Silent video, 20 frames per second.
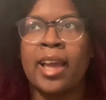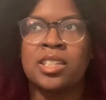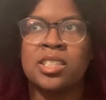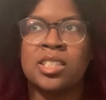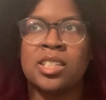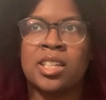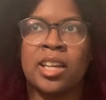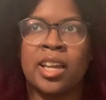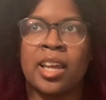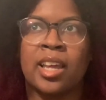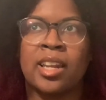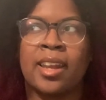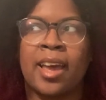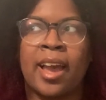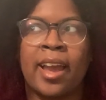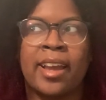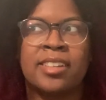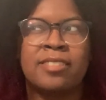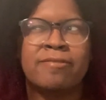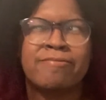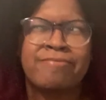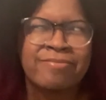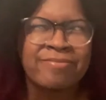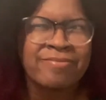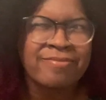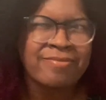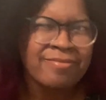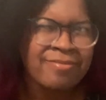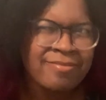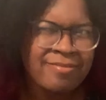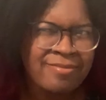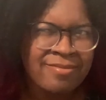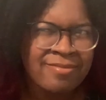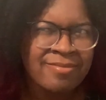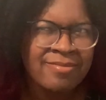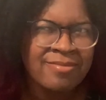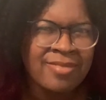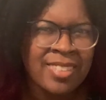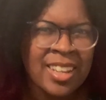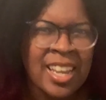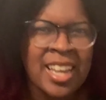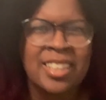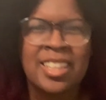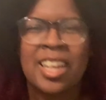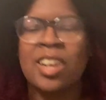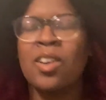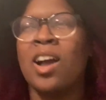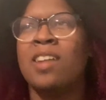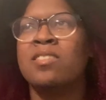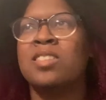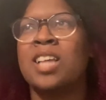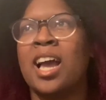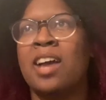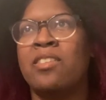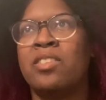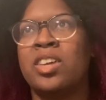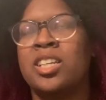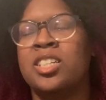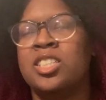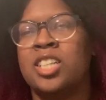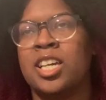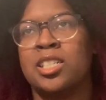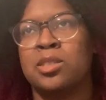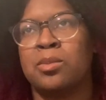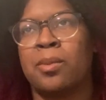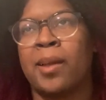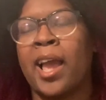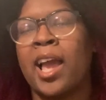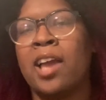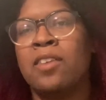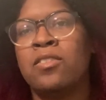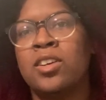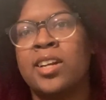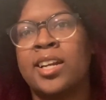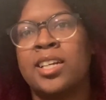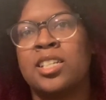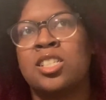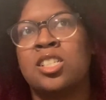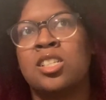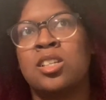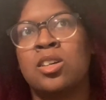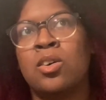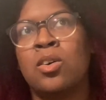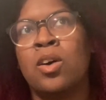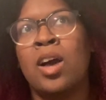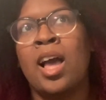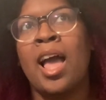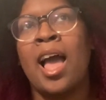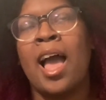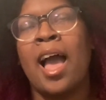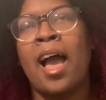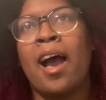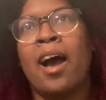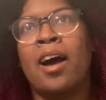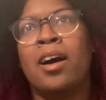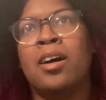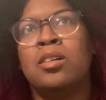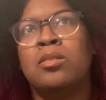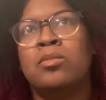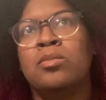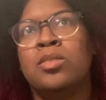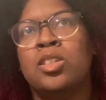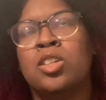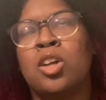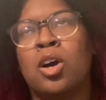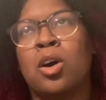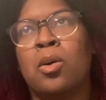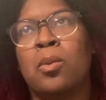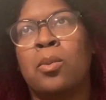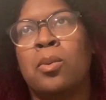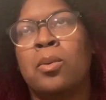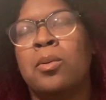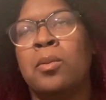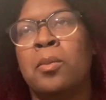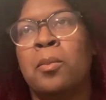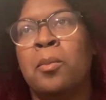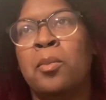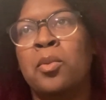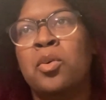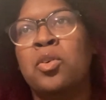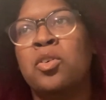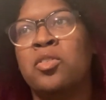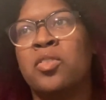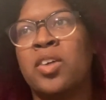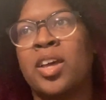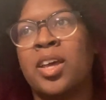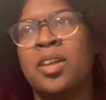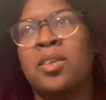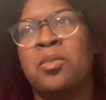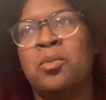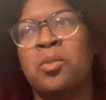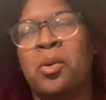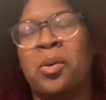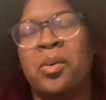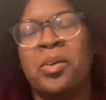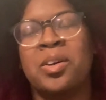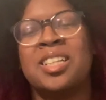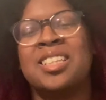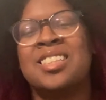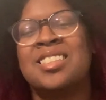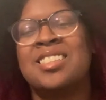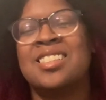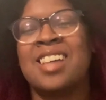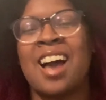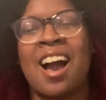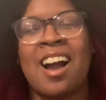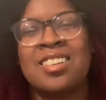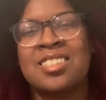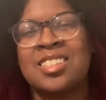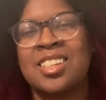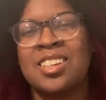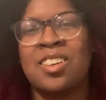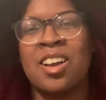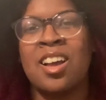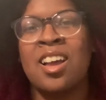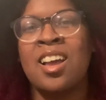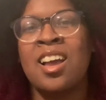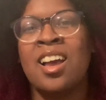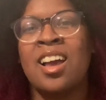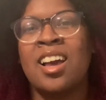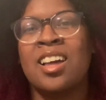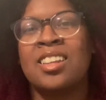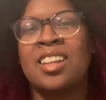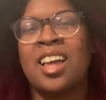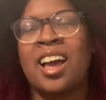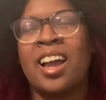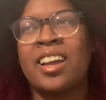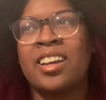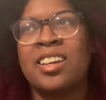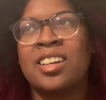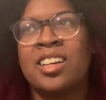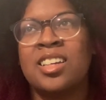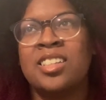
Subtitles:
it again. Like, they don't have to have any change behavior. They still, you know, move in with toxic, like,